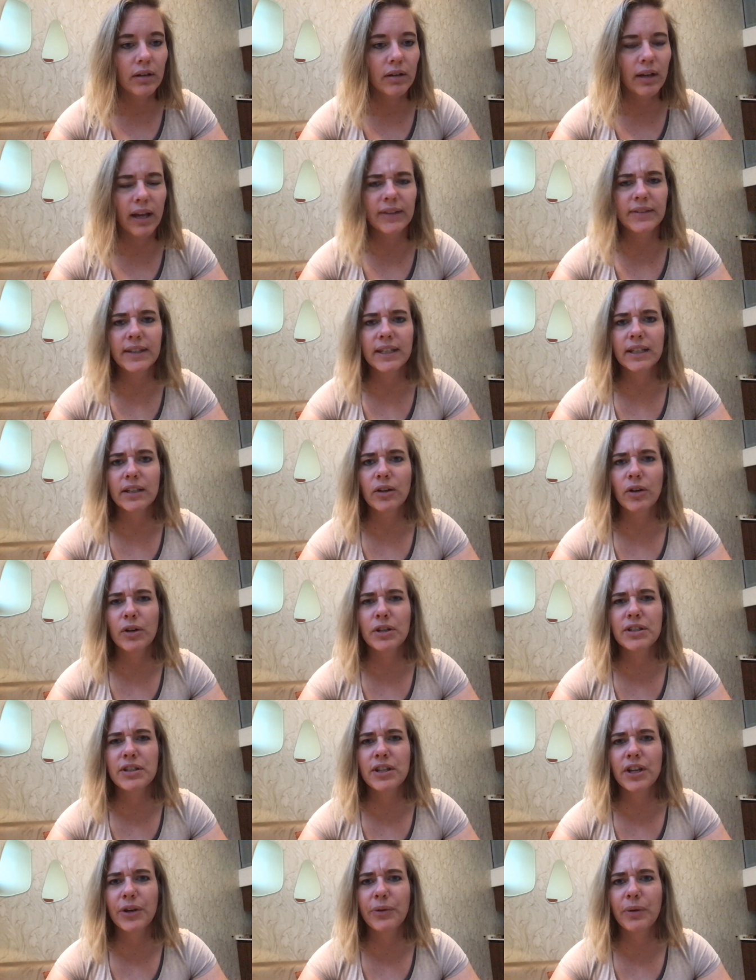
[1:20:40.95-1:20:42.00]
I think. Or is
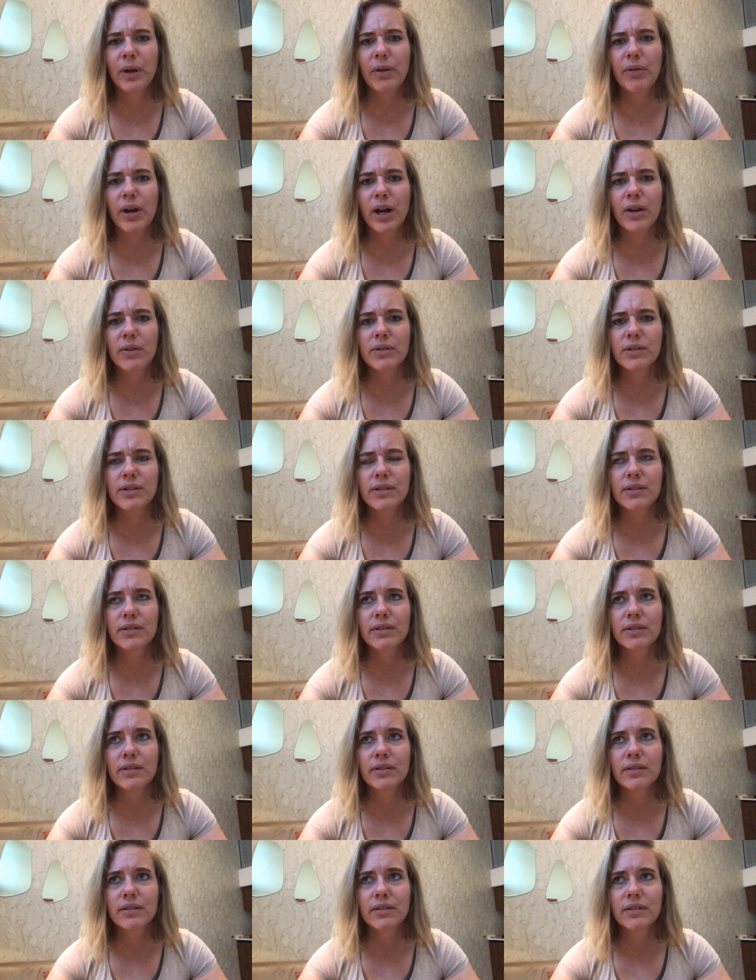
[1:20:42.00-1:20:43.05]
it the other way around?
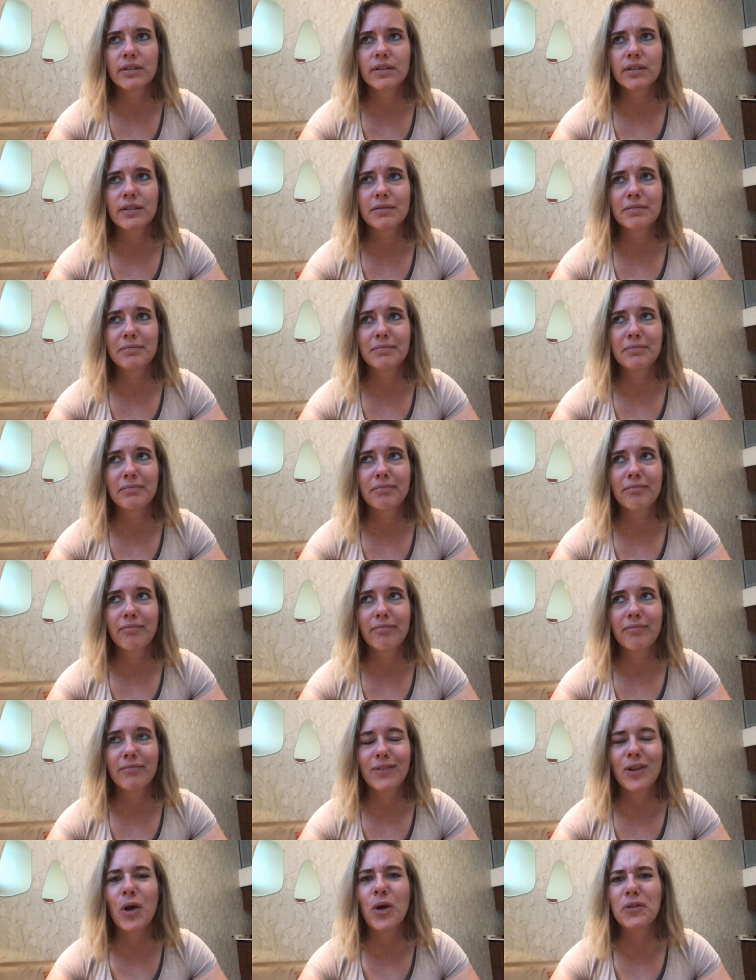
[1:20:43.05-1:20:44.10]

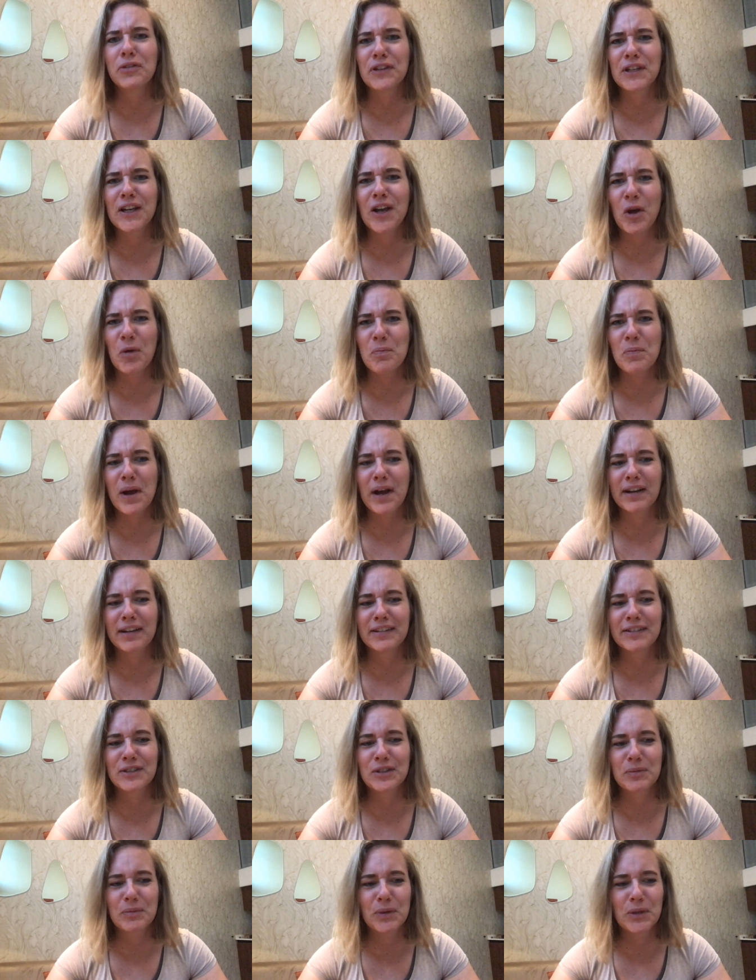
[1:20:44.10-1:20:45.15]
No, I think
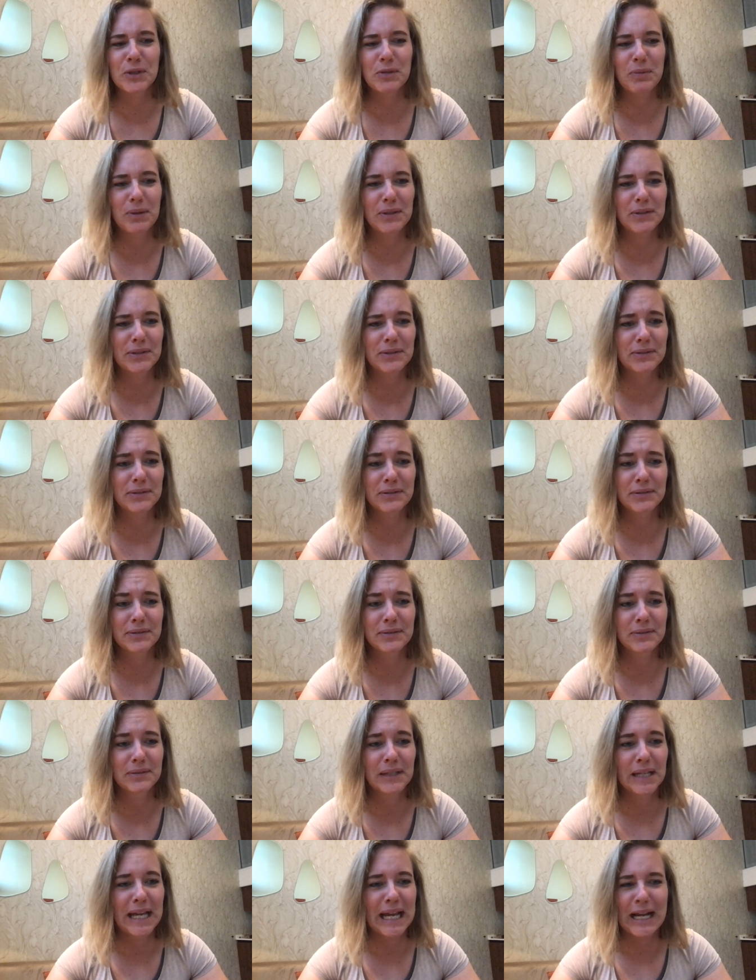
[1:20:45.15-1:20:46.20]
alpacas are more expensive.
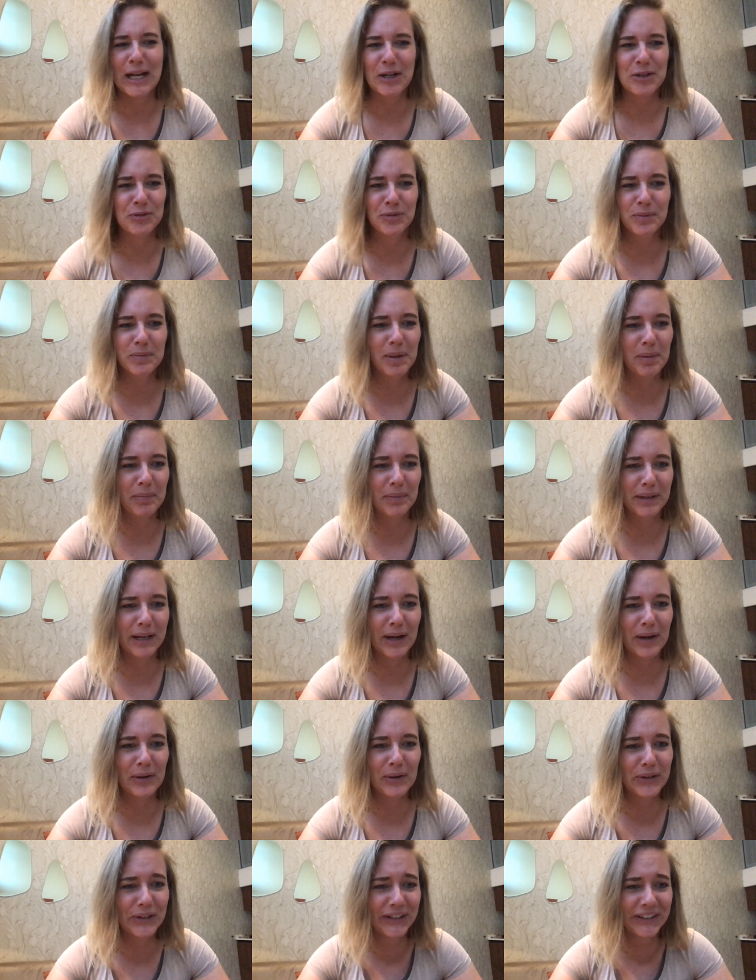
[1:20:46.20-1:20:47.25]
Can't remember now.